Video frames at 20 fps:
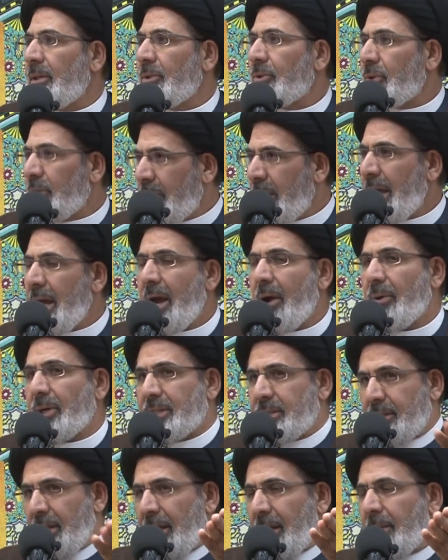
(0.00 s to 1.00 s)
today I
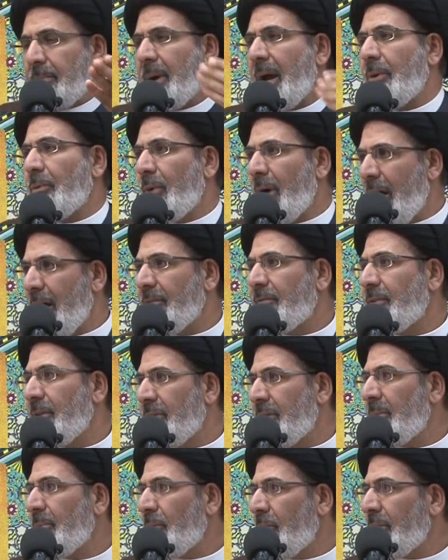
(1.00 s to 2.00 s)
was telling my wife
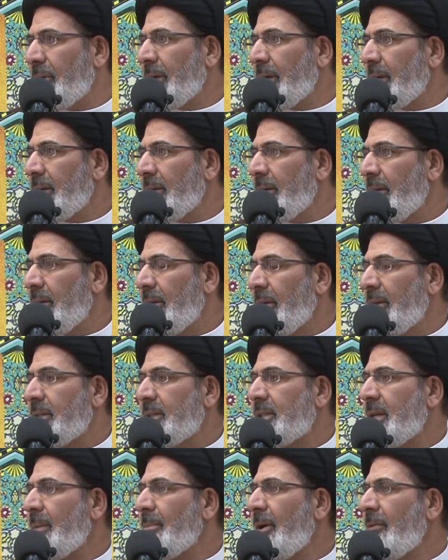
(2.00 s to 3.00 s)
in the morning,
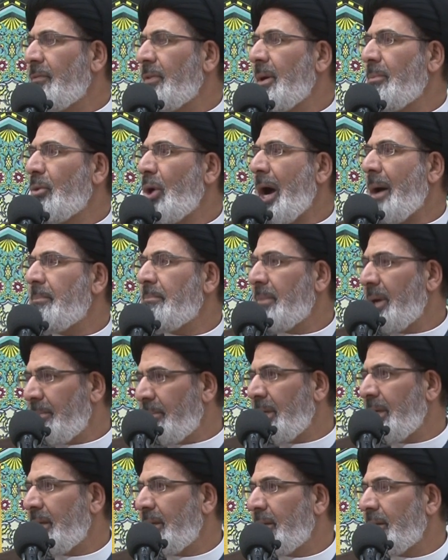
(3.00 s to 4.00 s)
some of the
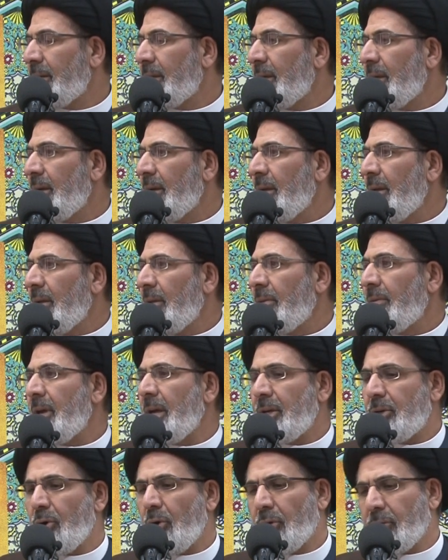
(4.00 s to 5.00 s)
mu'ammimeen,
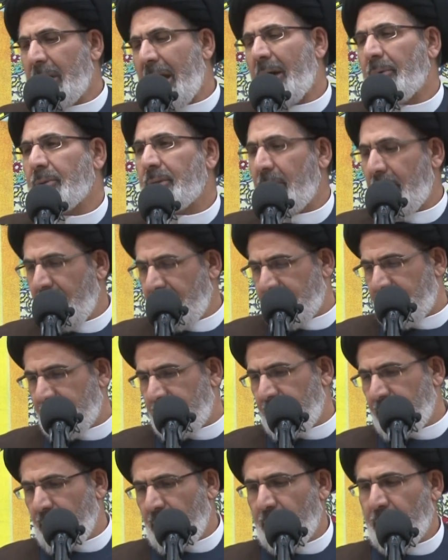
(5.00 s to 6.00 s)
they go nowadays,
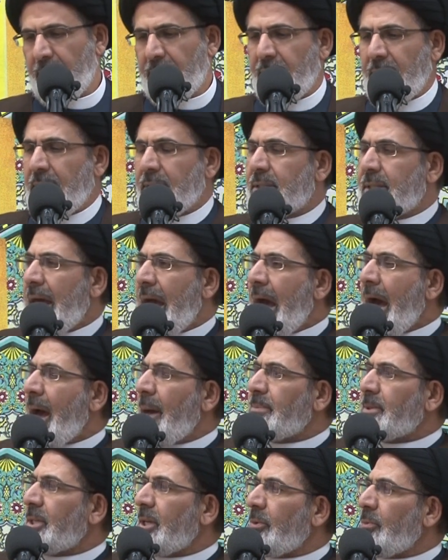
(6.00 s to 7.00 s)
you know, with these
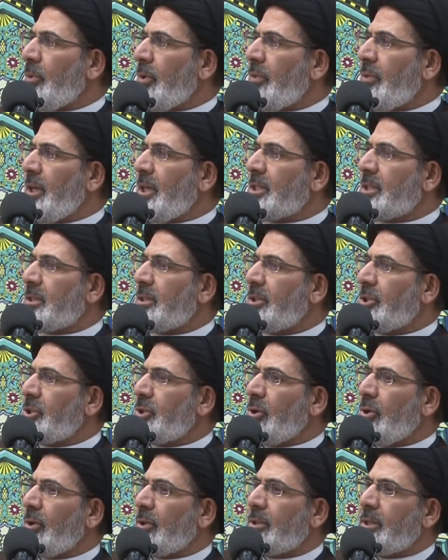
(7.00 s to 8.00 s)
apps and with these
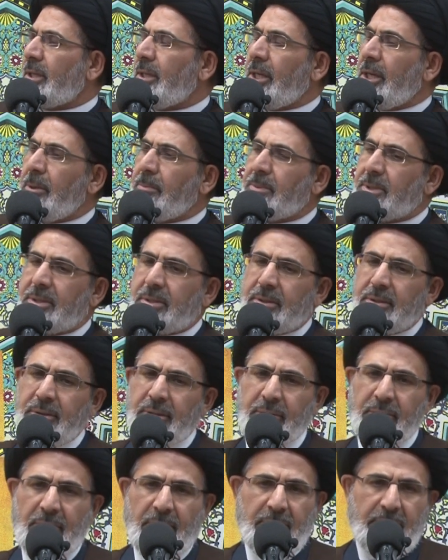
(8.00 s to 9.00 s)
short clips,
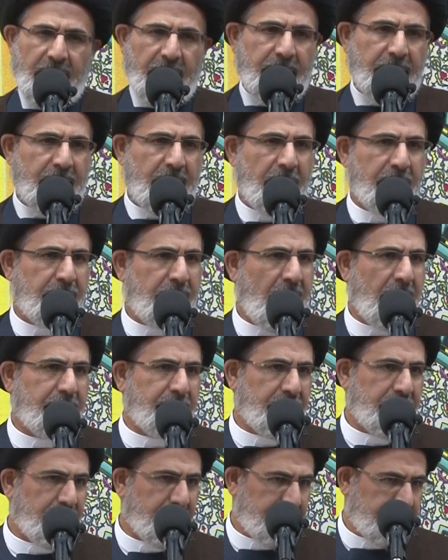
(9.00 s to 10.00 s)
you know, they become
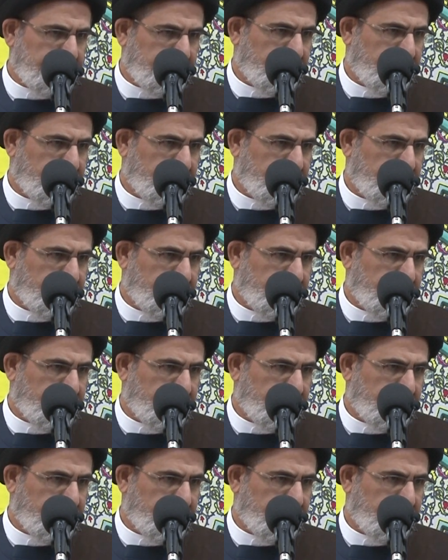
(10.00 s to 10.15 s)
popular.